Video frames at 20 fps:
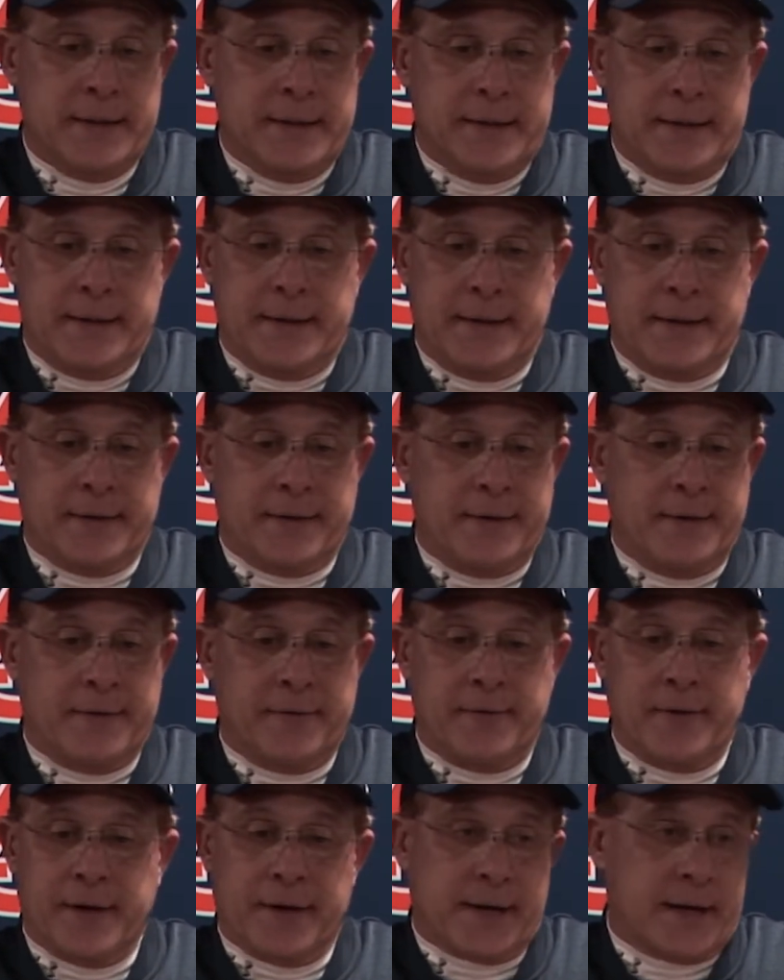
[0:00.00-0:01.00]

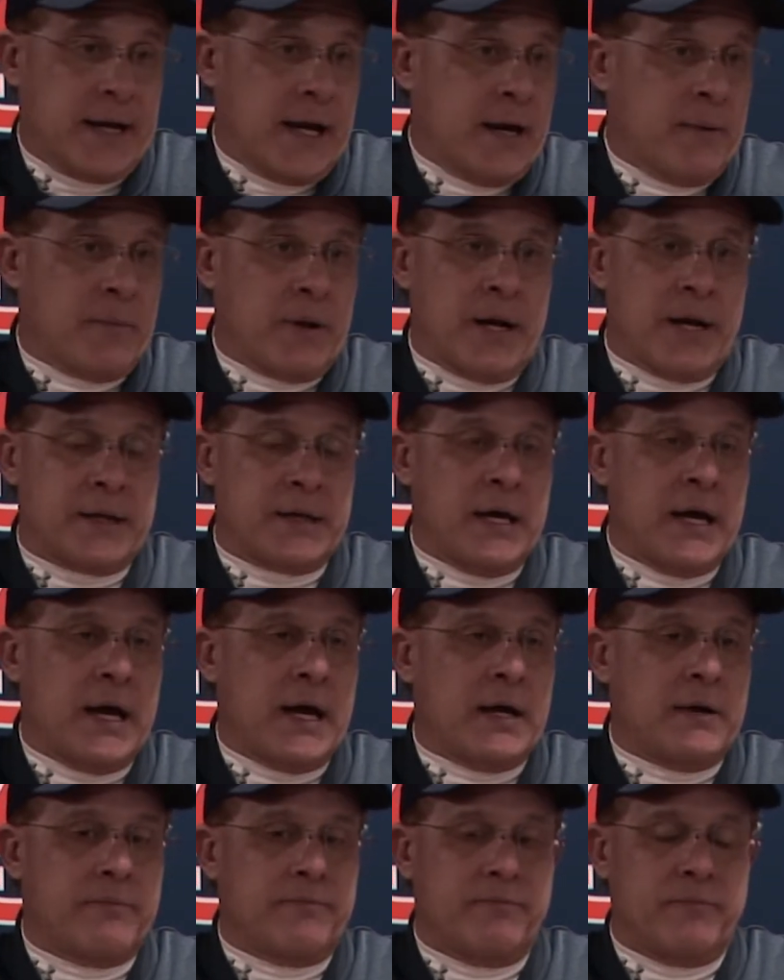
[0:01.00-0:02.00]
you in a game like
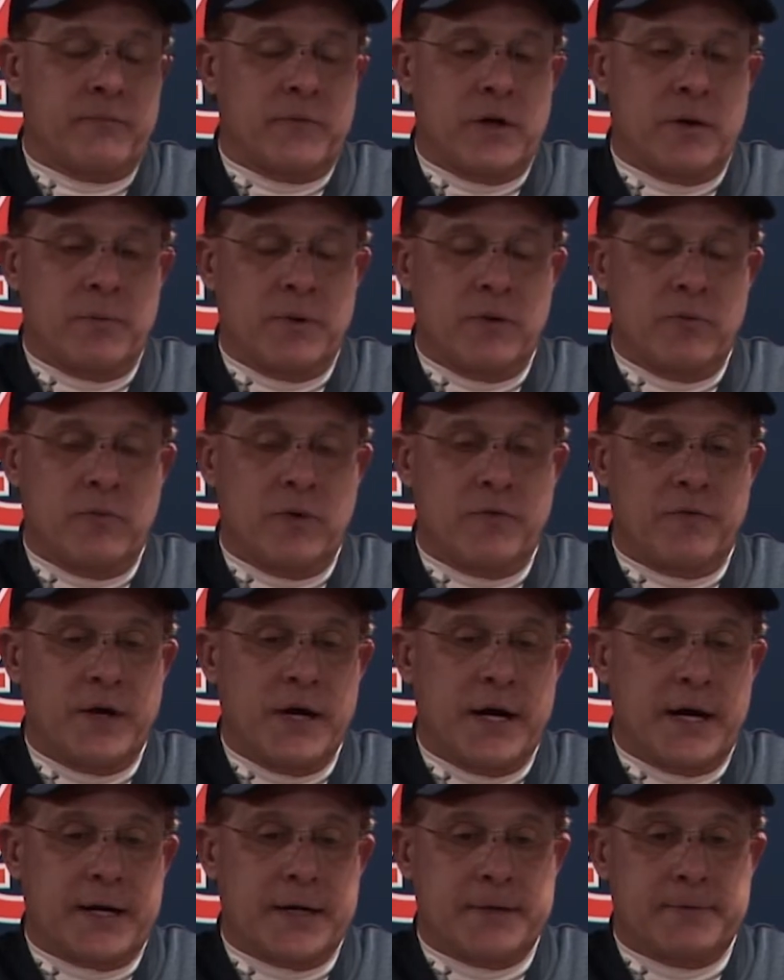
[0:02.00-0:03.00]
that, I mean, we've
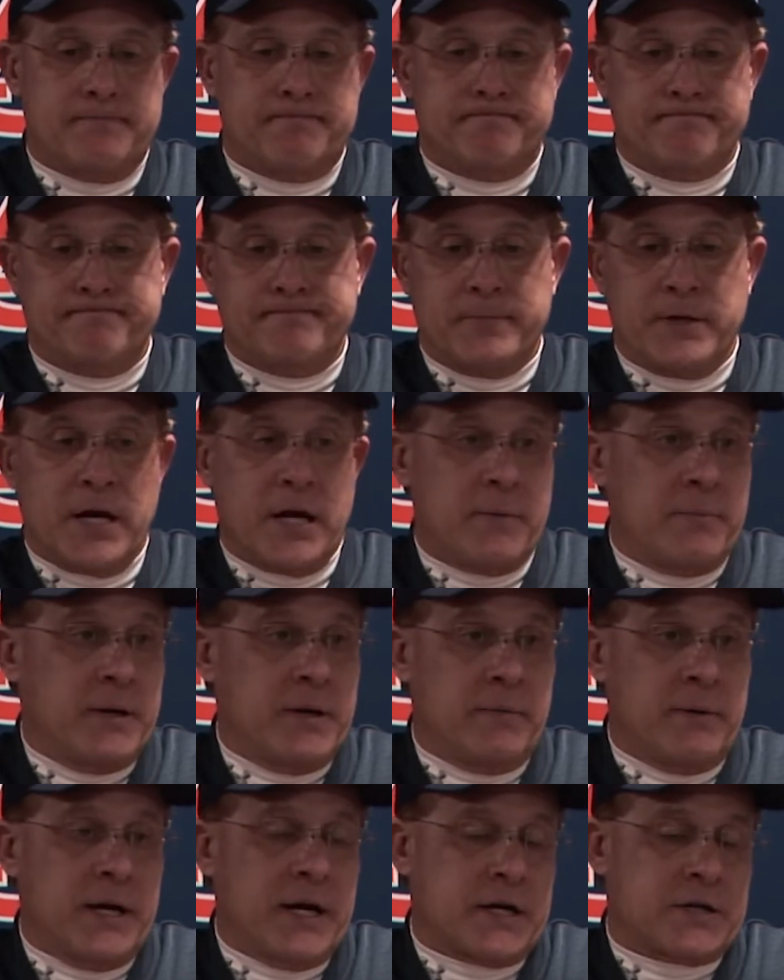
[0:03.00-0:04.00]
got to be
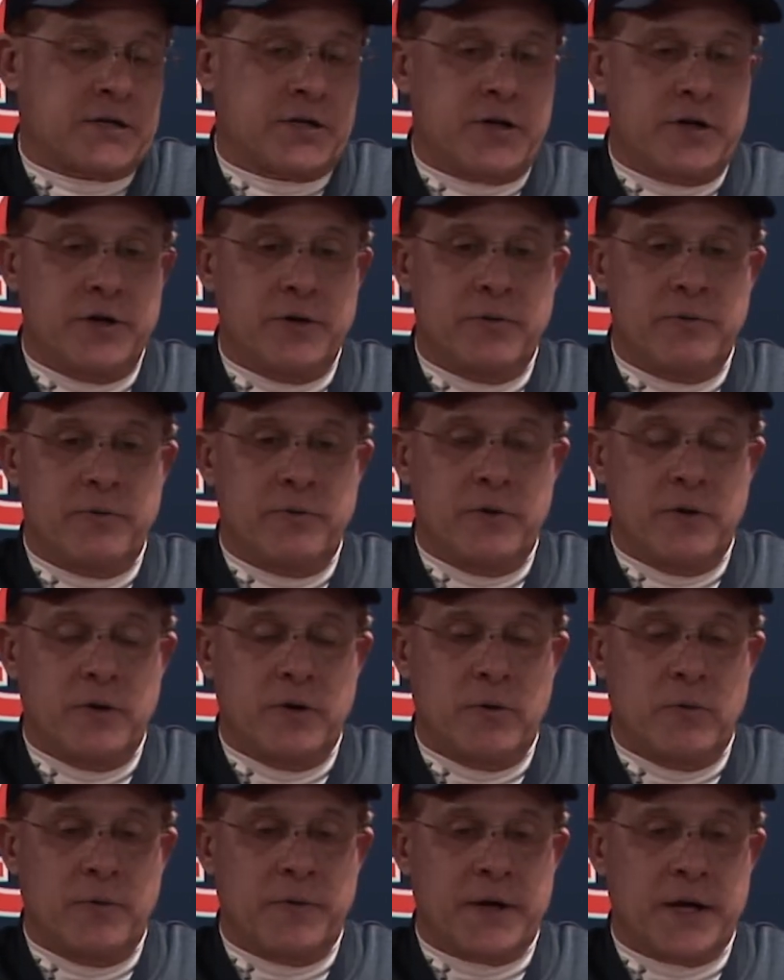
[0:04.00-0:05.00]
able to execute,
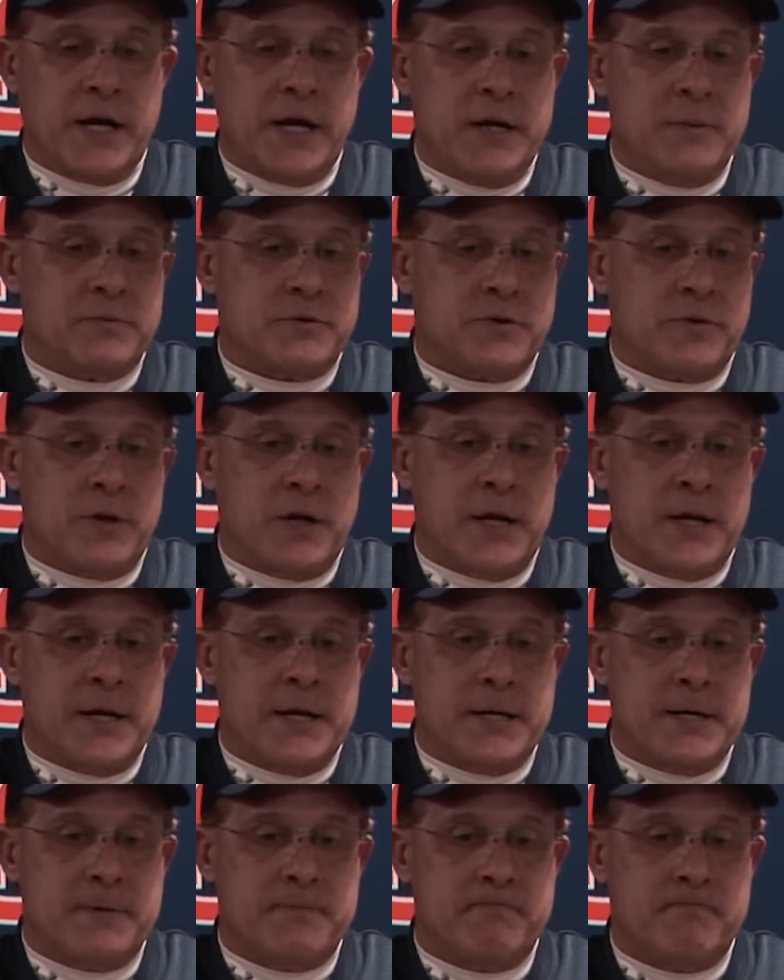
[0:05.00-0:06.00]
when the game's on the
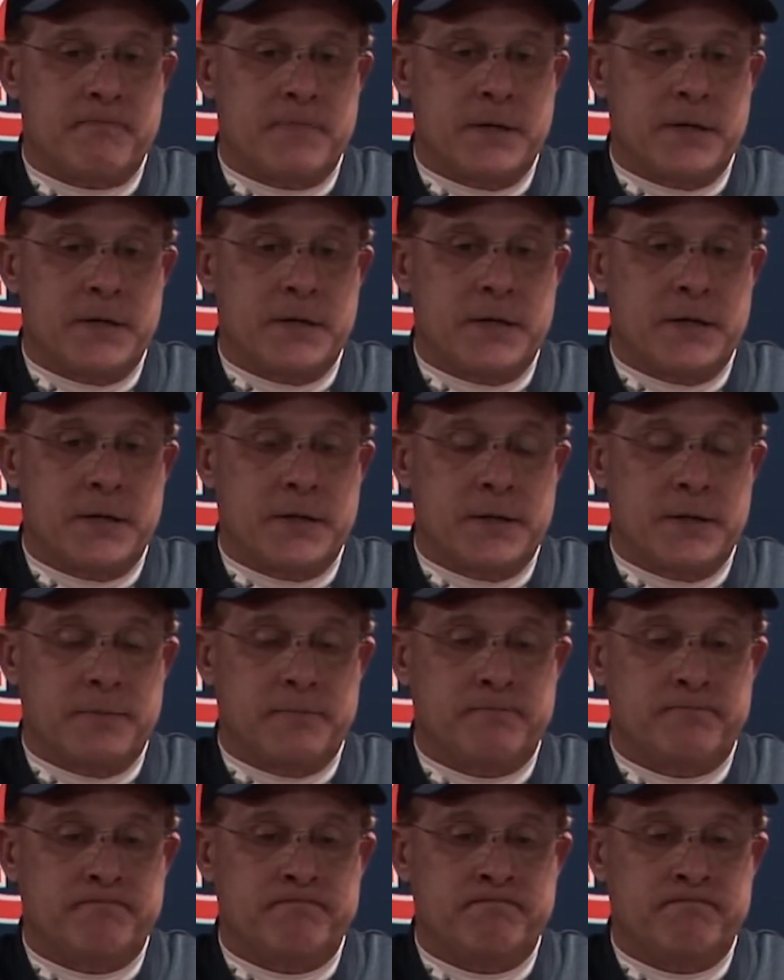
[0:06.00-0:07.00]
line. And,
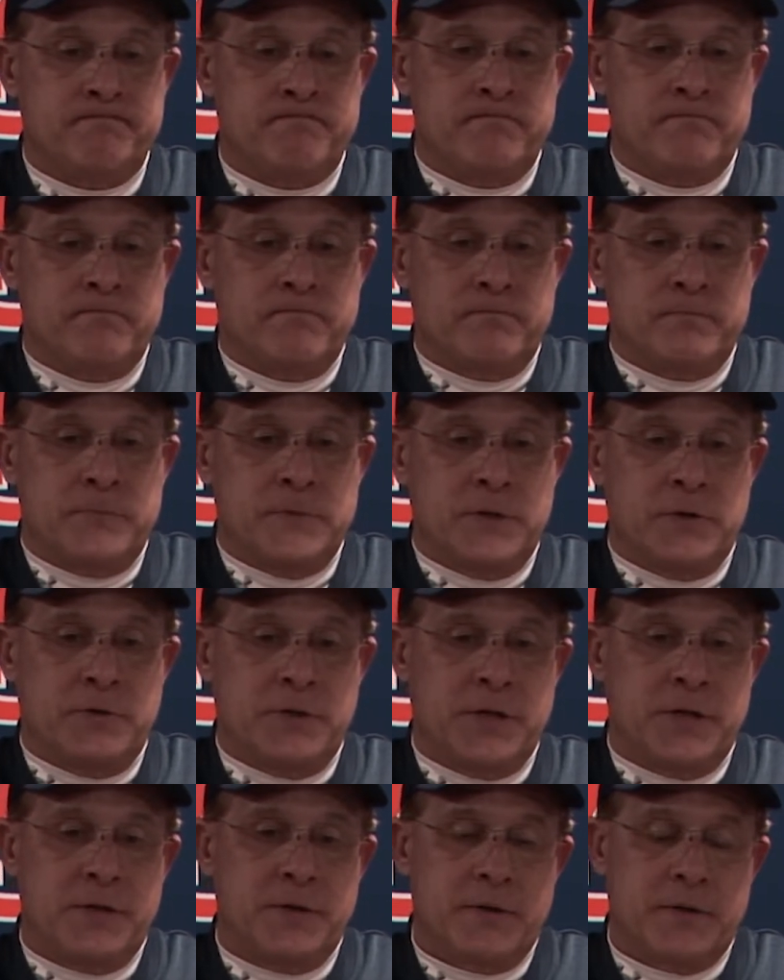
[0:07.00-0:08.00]

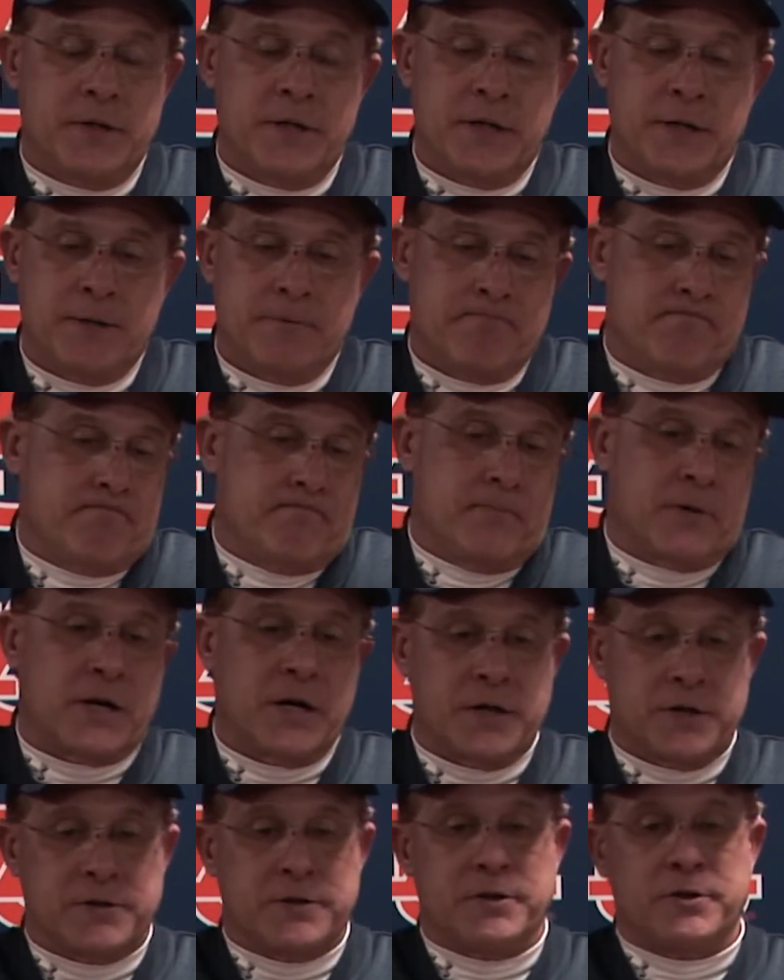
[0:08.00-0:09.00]
didn't
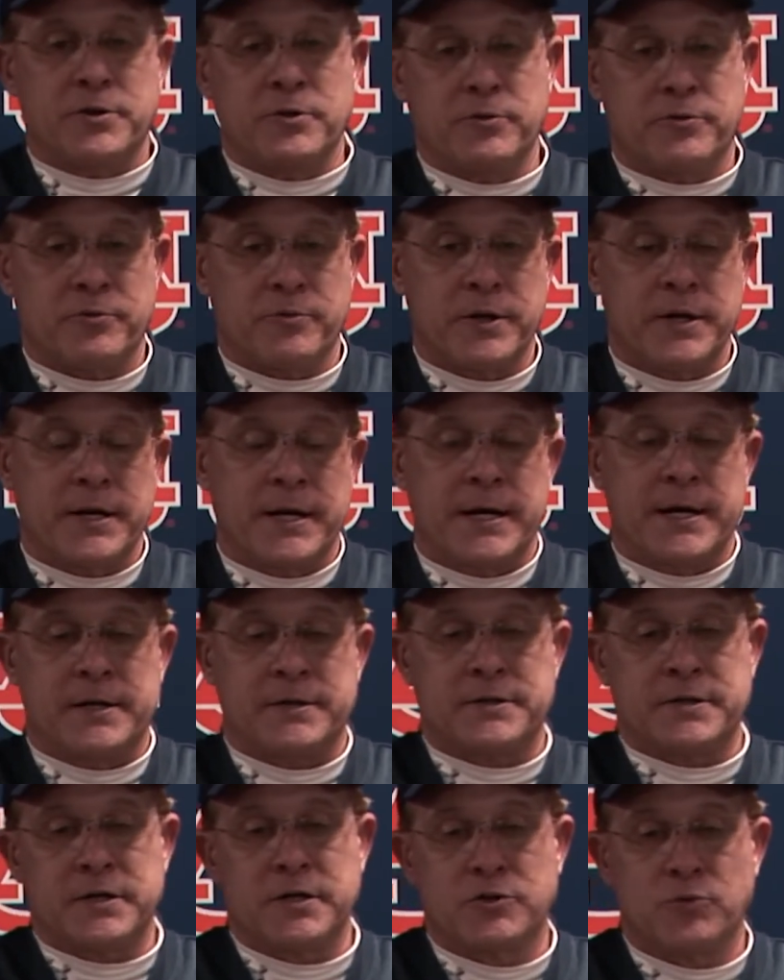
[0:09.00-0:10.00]
because of the 2-3 and
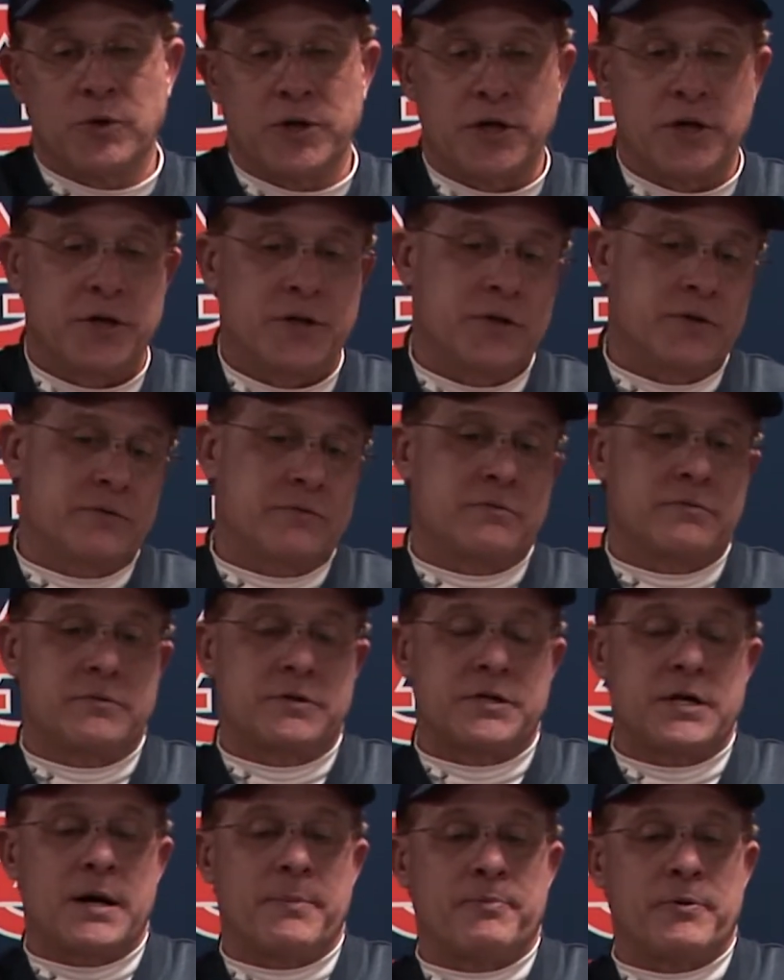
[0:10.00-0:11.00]
outs, because we couldn't
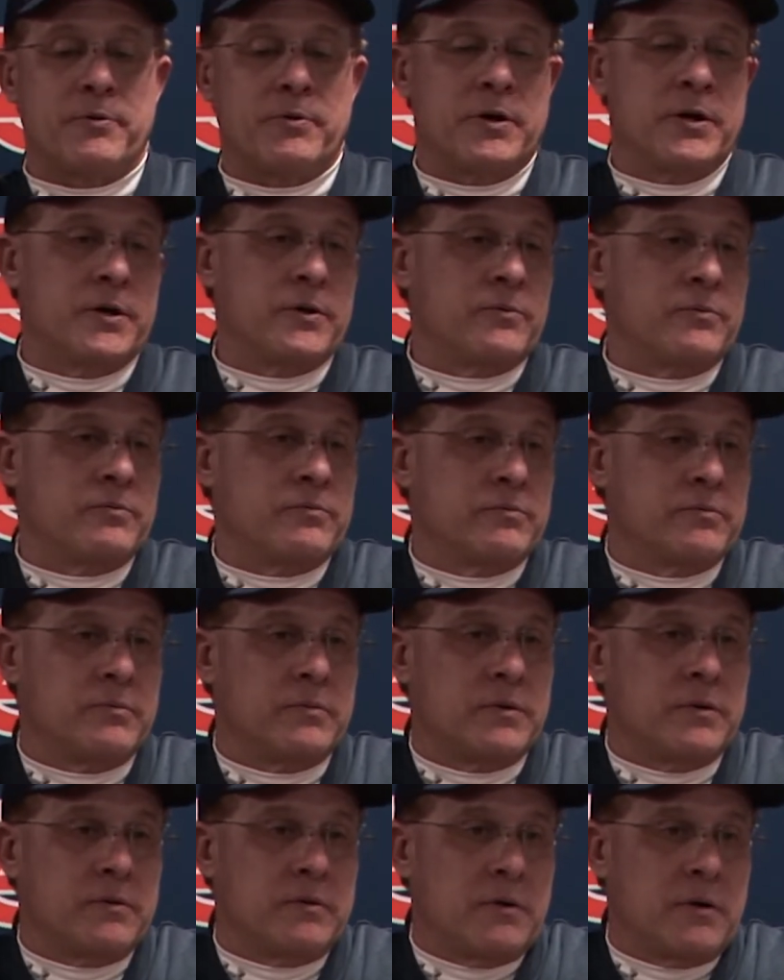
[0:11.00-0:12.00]
stop the run,
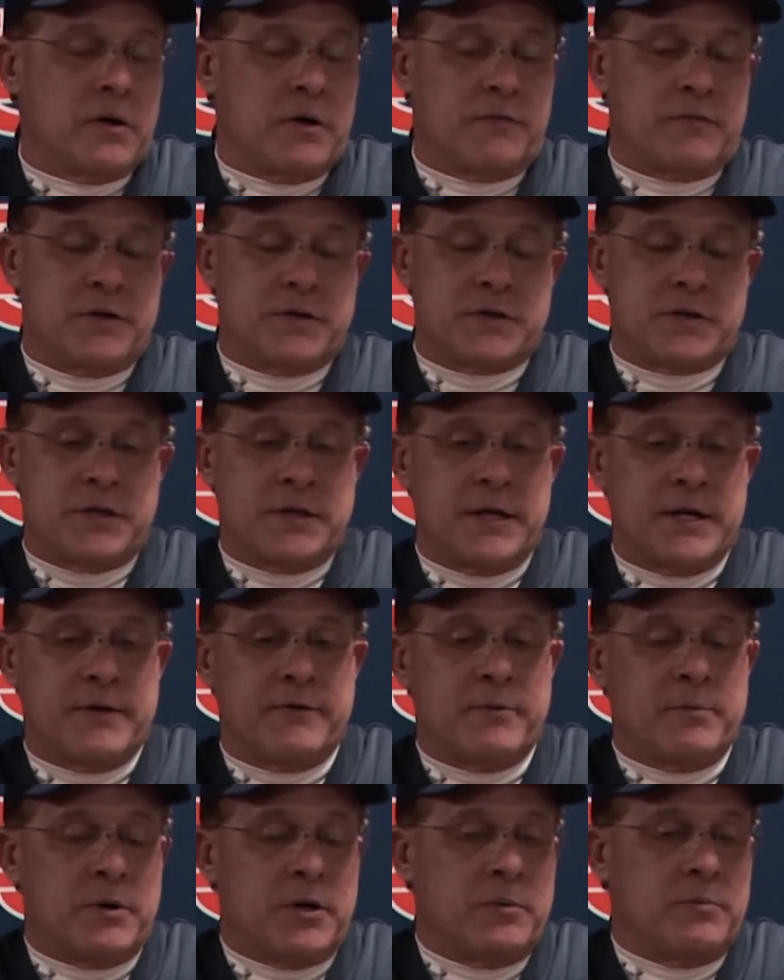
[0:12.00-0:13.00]
offense didn't have
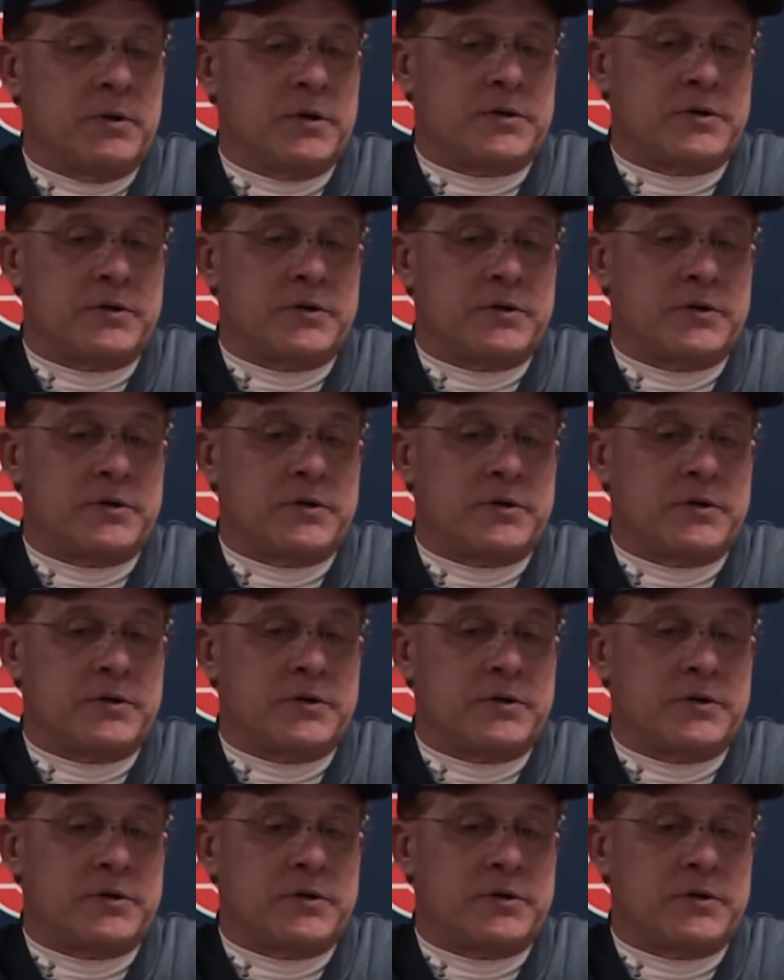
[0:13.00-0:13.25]
the ball much